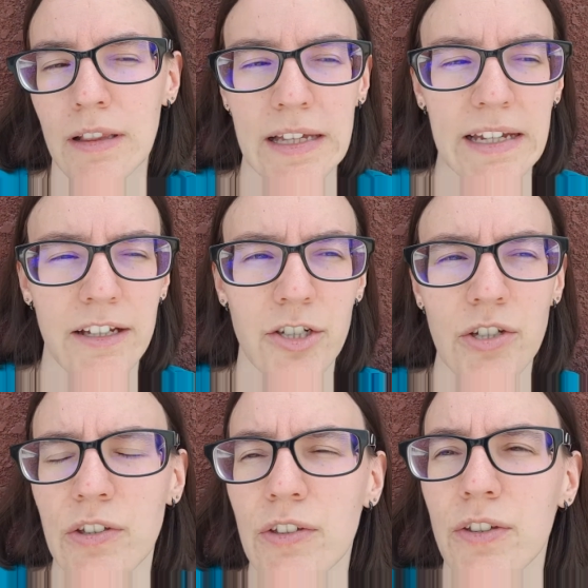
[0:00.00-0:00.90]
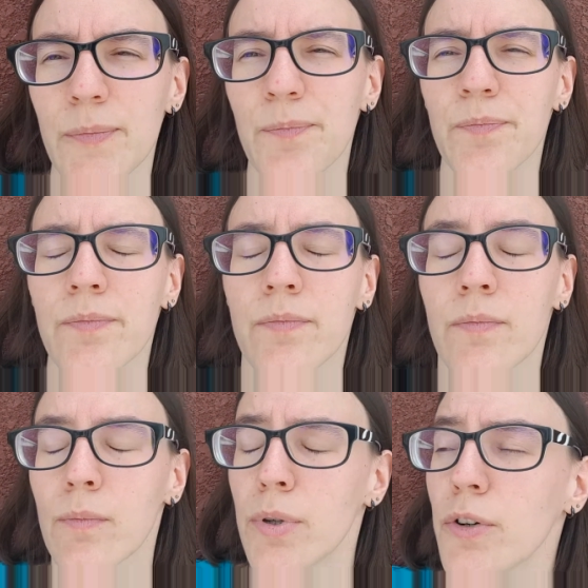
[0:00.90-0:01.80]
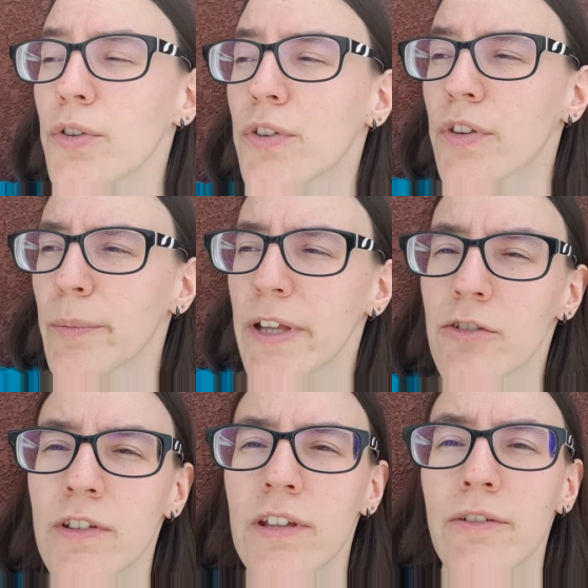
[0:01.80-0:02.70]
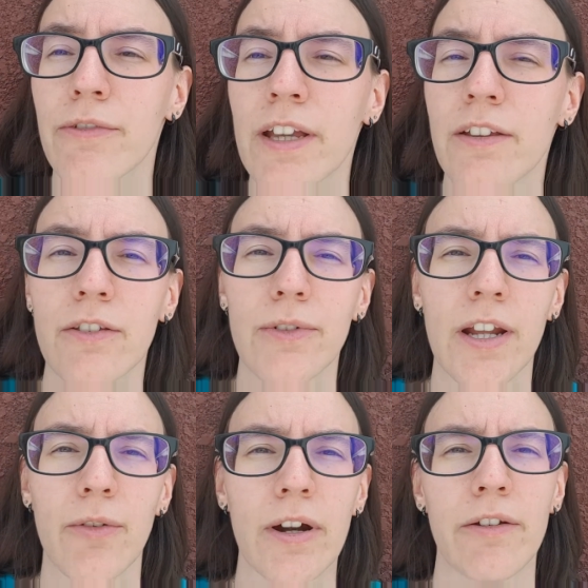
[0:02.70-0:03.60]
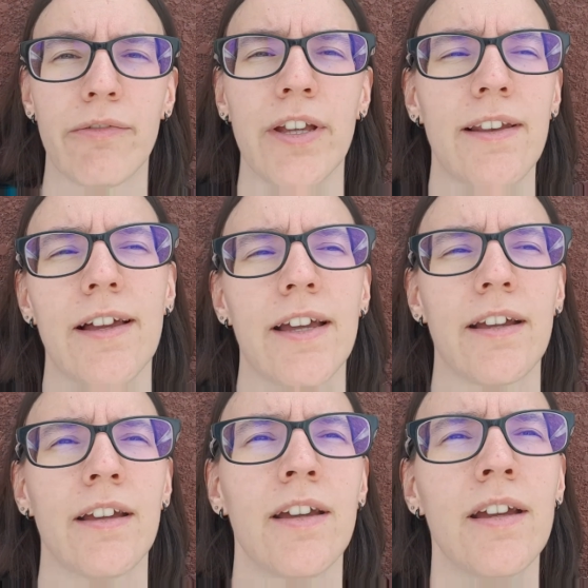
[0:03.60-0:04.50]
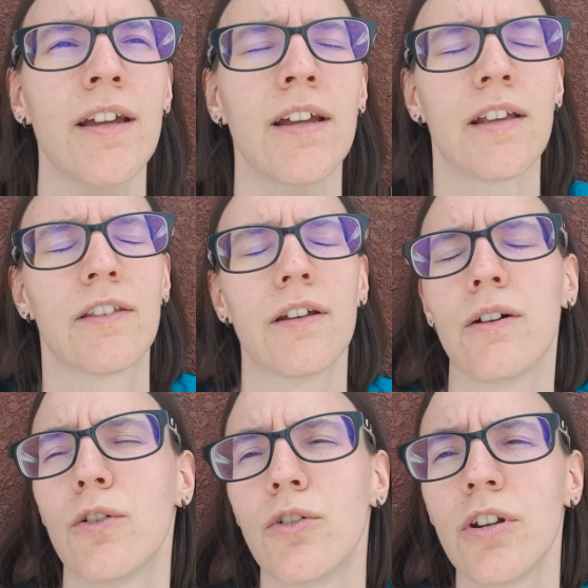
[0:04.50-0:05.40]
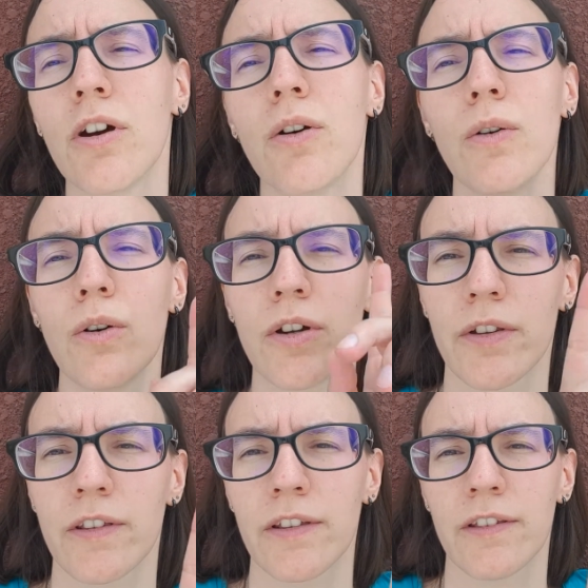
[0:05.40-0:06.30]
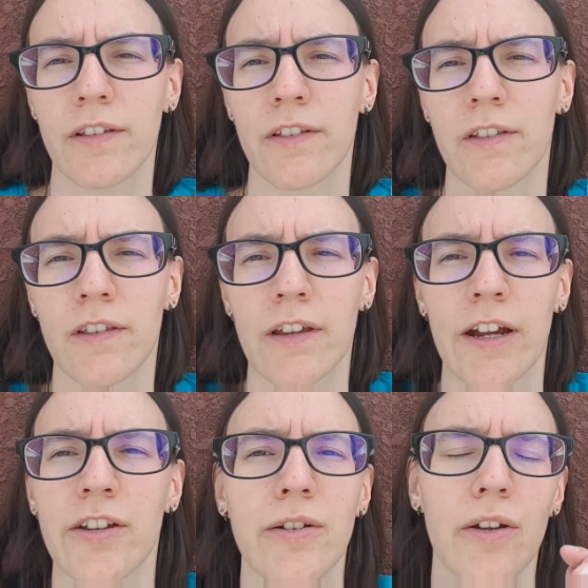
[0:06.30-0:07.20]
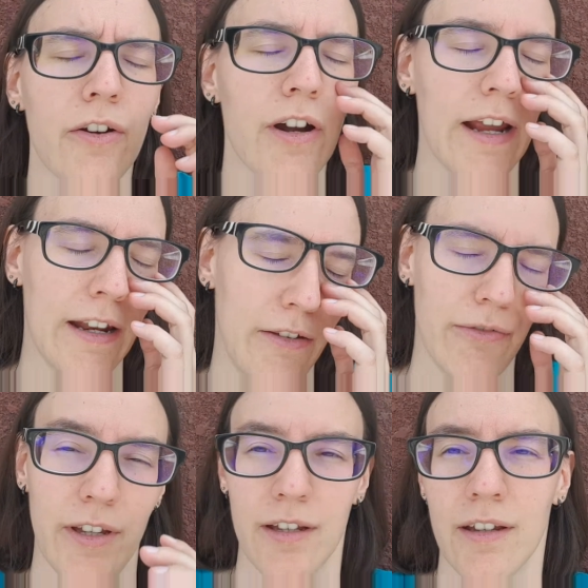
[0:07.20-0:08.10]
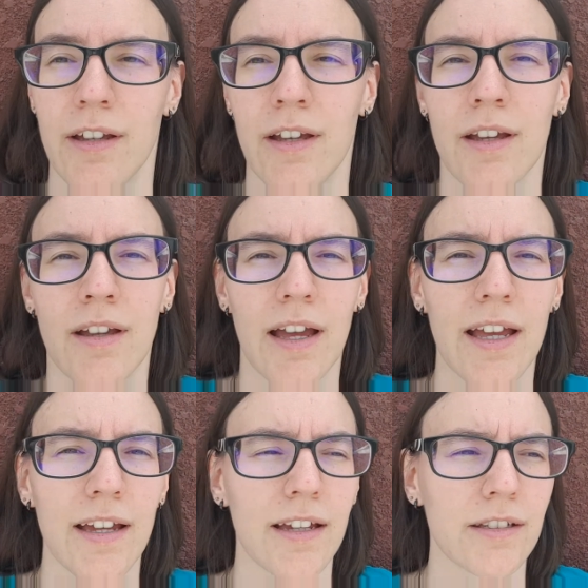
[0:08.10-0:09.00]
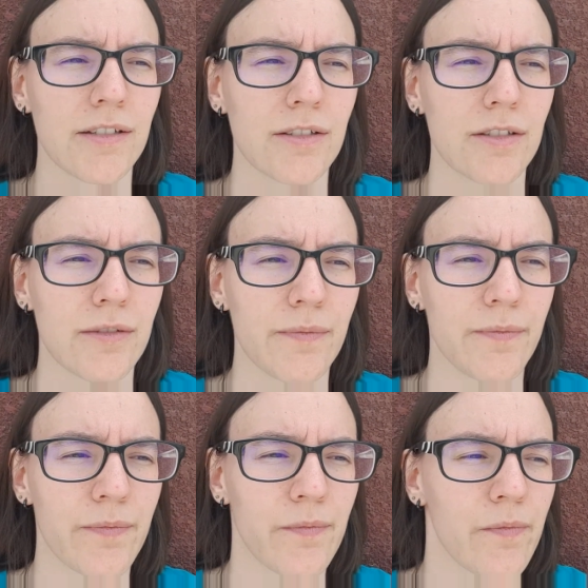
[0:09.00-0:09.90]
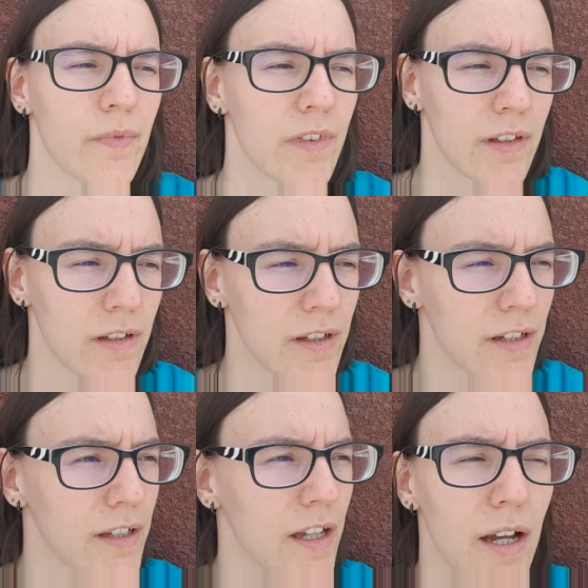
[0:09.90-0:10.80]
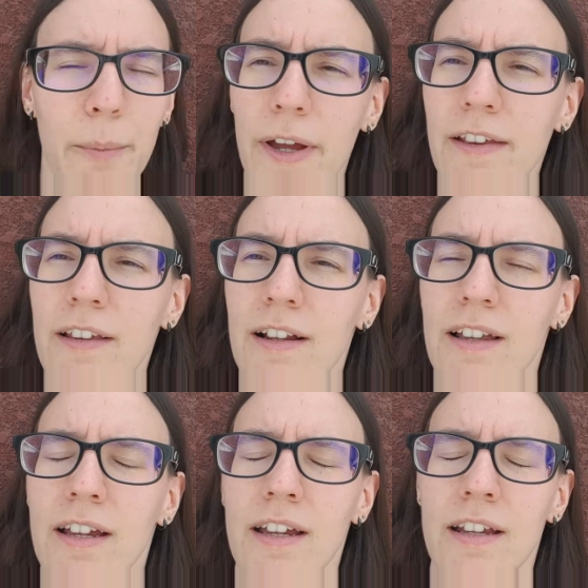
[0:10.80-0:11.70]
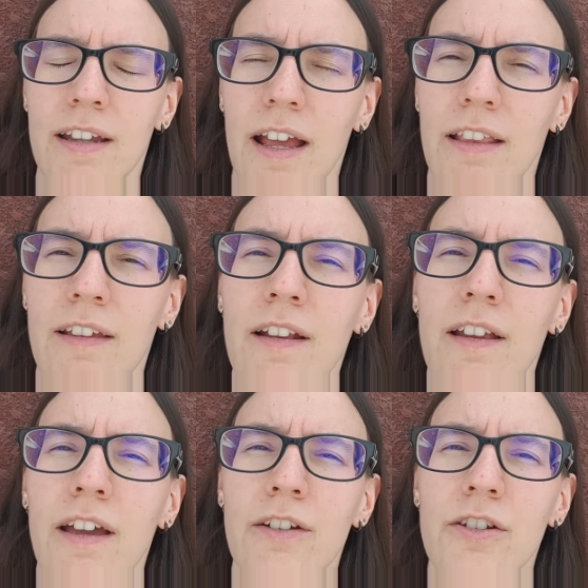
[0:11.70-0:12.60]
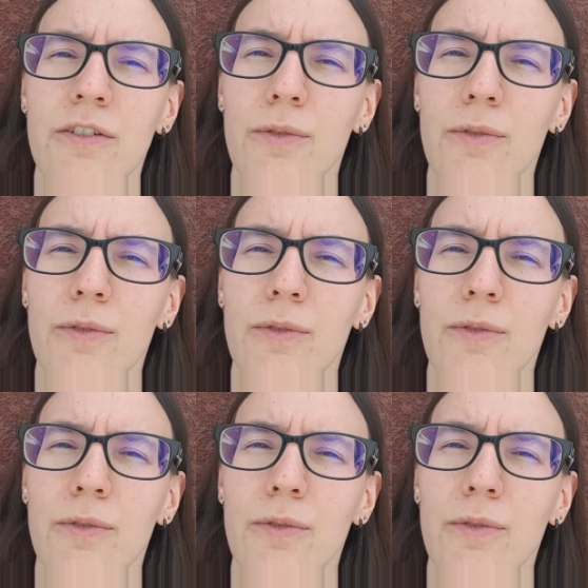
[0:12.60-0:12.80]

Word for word: like just post some interesting things whenever I feel like so no consistent schedule or anything and yeah basically that's it I just